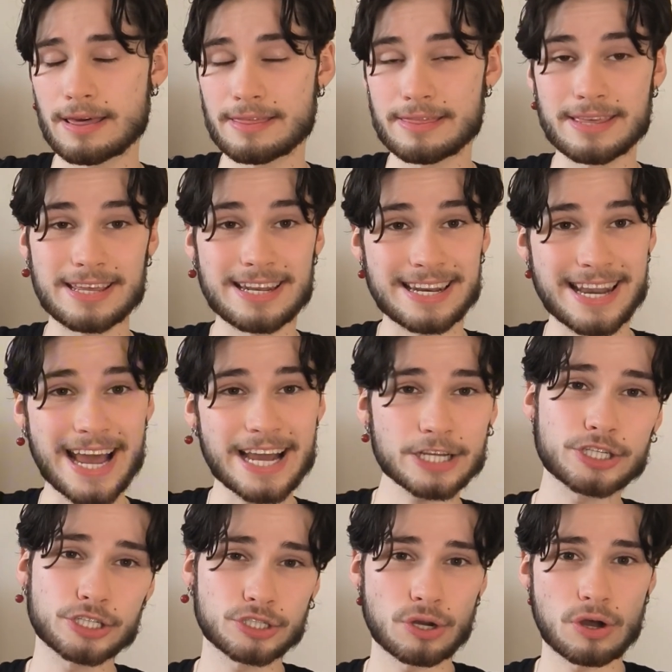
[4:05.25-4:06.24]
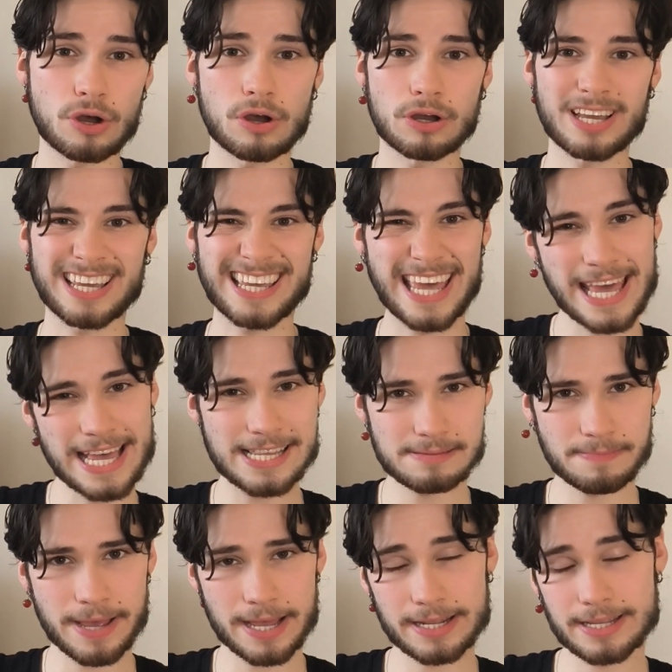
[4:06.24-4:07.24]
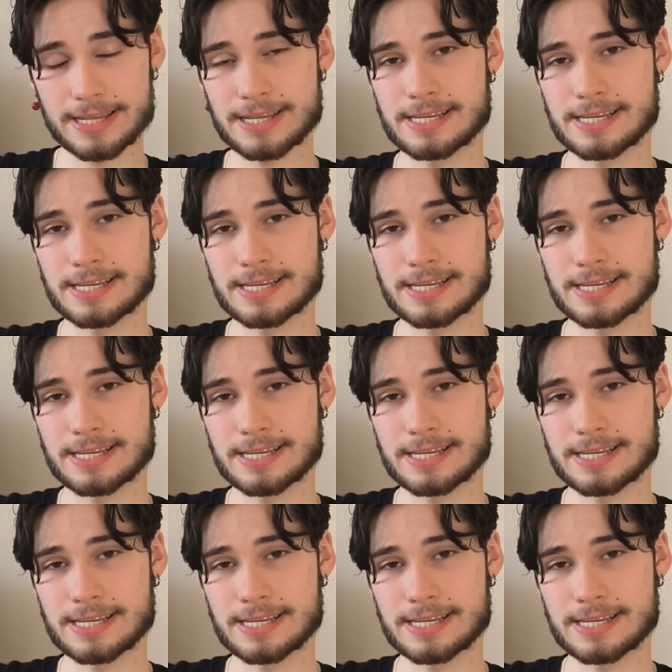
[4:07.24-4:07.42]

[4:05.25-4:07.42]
The next song, Kismet,